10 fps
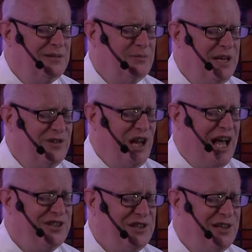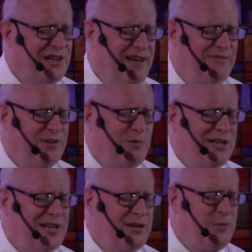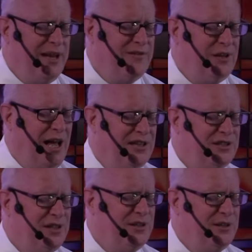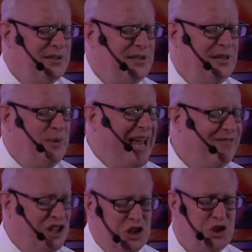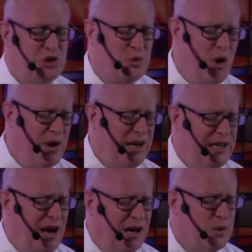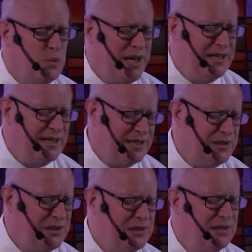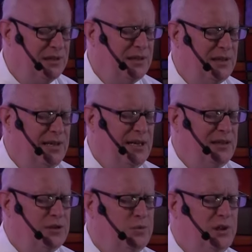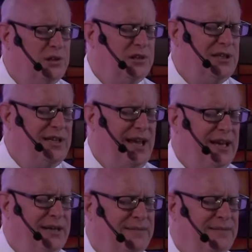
We have lost our love for one another. We have lost our unity. We have destroyed our witness in this world today.